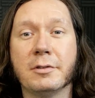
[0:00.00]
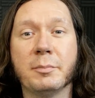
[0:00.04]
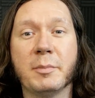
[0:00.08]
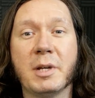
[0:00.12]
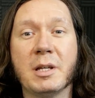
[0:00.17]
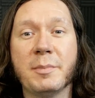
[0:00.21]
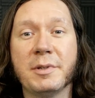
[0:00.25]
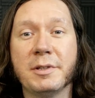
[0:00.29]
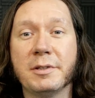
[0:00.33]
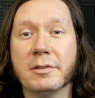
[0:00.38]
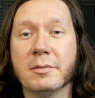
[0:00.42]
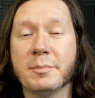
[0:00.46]
or
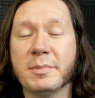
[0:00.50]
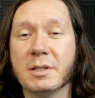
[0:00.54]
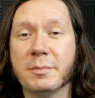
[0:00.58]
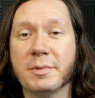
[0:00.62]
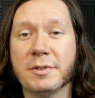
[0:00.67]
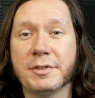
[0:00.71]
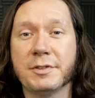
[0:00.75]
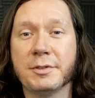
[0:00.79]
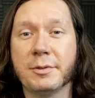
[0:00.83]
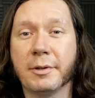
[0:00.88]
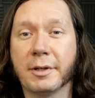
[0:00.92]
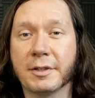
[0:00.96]
maybe you'll be
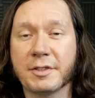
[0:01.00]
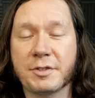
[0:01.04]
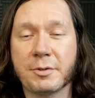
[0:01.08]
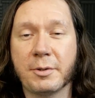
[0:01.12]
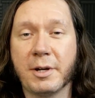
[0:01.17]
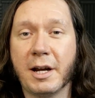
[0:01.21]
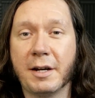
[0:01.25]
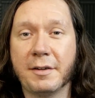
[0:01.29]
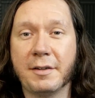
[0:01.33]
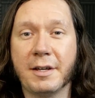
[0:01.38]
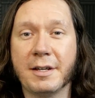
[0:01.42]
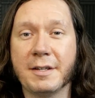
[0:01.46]
able to
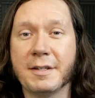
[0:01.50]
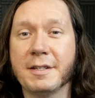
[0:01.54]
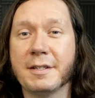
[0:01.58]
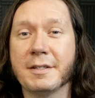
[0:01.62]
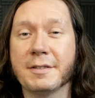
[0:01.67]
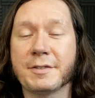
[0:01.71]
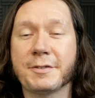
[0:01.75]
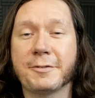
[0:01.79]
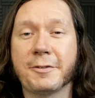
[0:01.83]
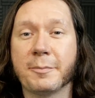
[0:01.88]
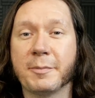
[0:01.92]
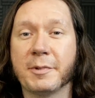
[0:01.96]
extract
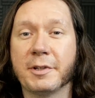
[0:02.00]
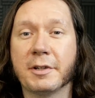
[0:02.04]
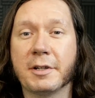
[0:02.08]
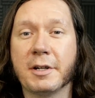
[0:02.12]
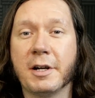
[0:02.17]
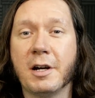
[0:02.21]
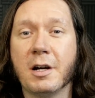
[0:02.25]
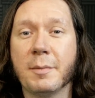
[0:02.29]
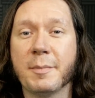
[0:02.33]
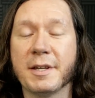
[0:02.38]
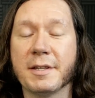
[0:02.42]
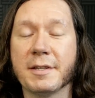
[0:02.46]
ideas from their
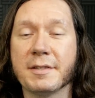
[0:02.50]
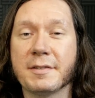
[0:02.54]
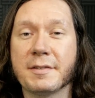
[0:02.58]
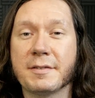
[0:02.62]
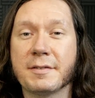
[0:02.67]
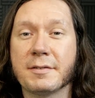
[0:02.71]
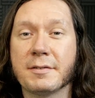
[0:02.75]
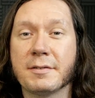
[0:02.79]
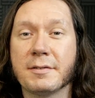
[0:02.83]
comments.